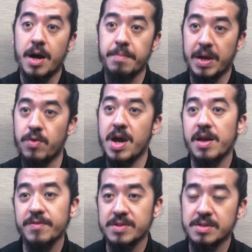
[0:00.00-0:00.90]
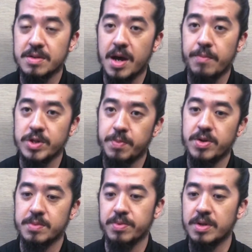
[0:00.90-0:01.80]
make creatives
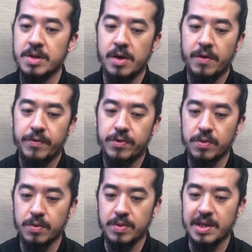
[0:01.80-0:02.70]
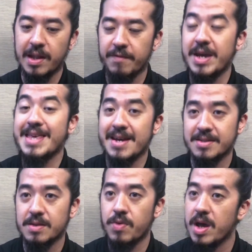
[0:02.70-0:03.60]
responsible to deliver,
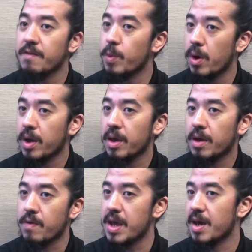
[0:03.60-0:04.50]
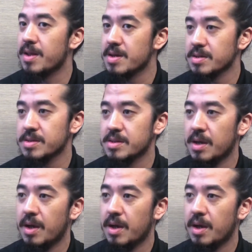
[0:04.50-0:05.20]
yes, creative work, great ideas,